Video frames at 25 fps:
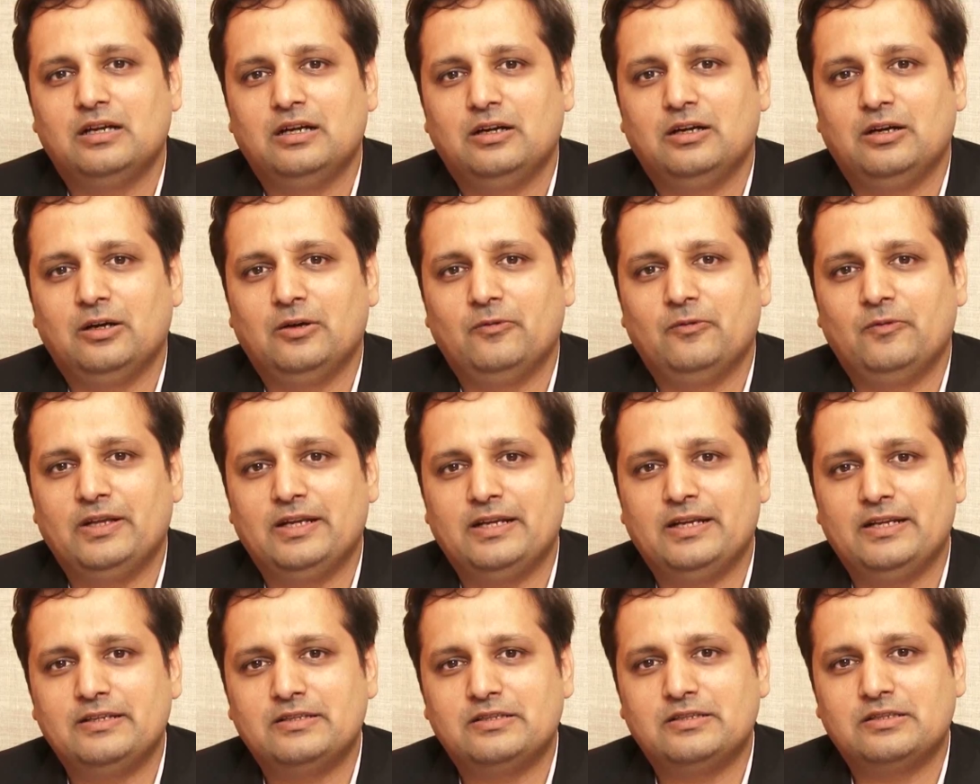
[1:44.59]
uh,
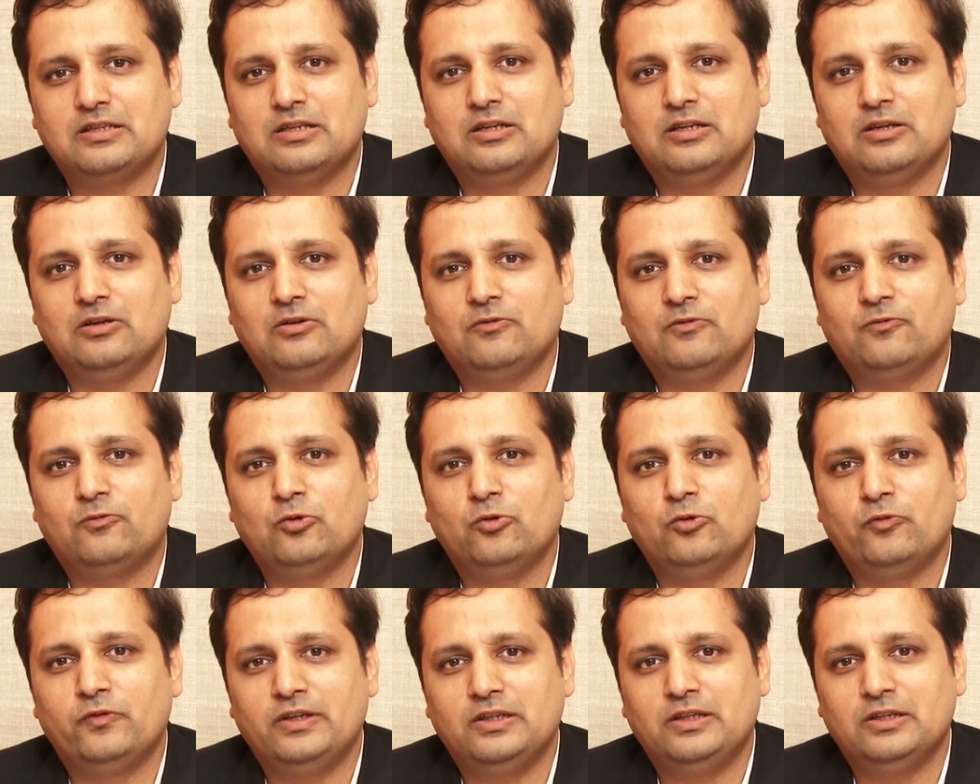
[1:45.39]
whereas uh,
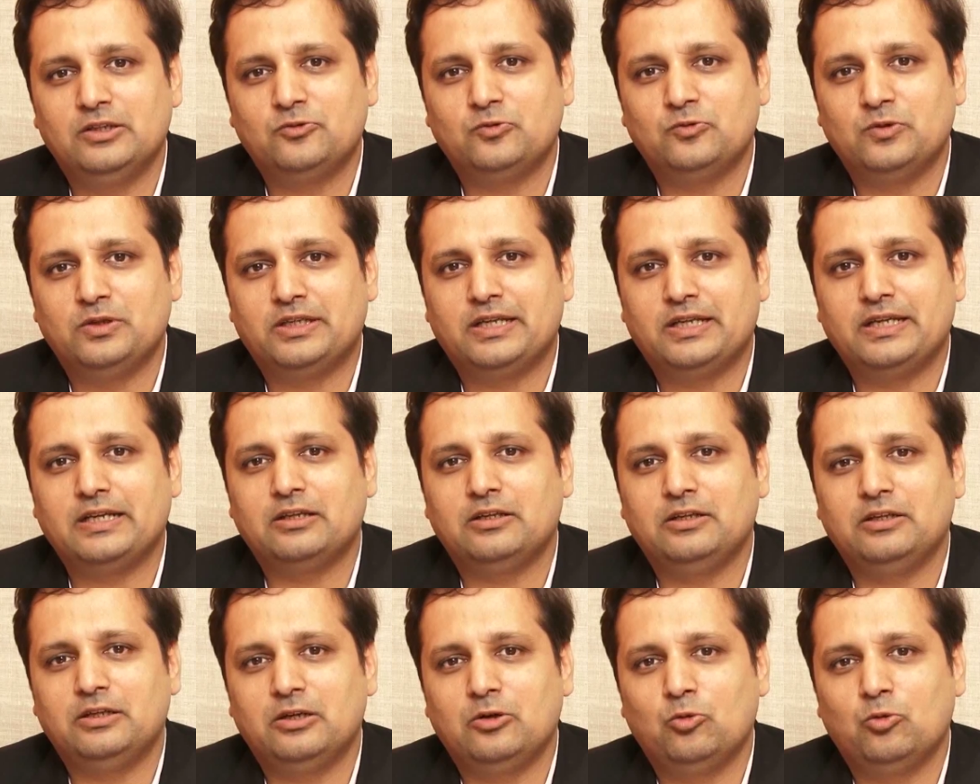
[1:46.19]
four wheelers will
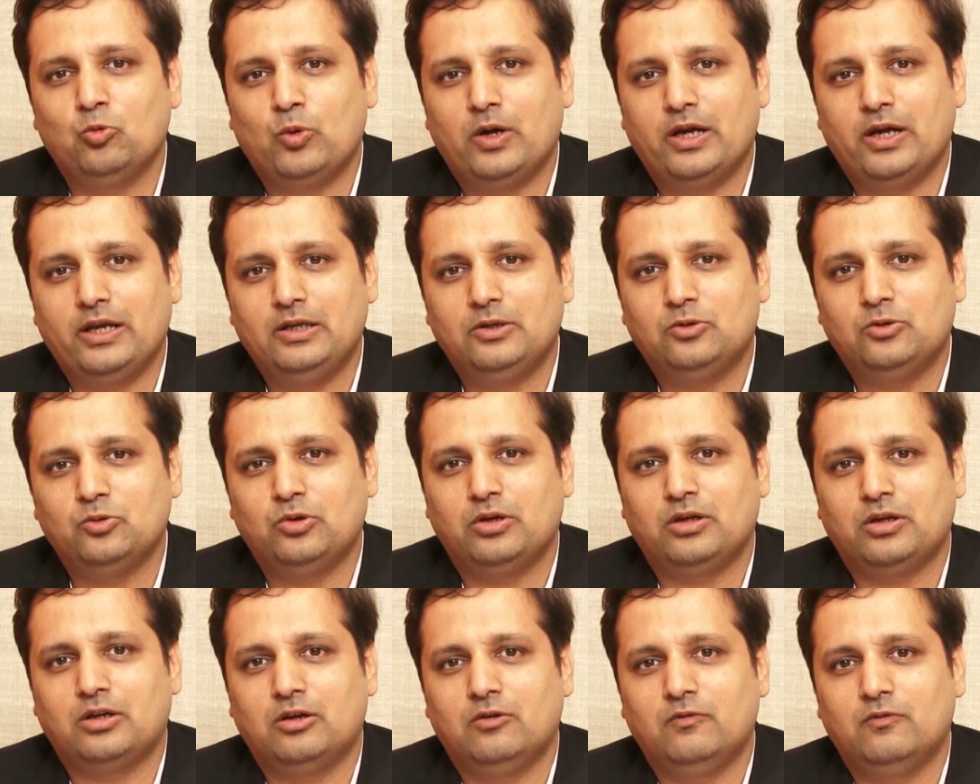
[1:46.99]
take a little while
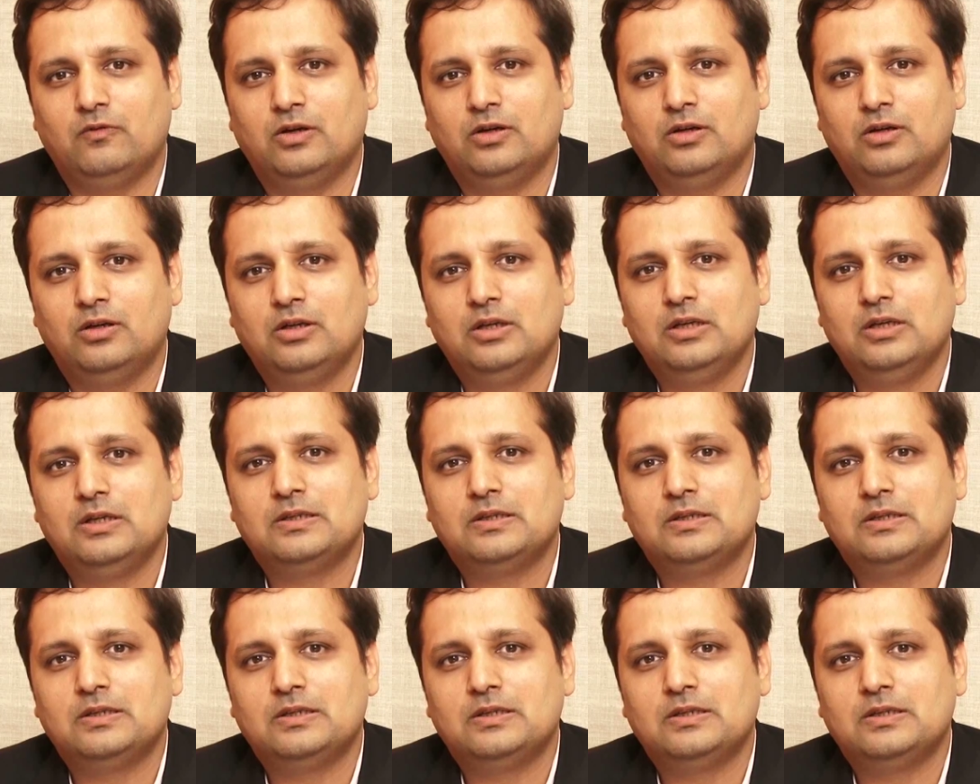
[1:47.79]
to recover.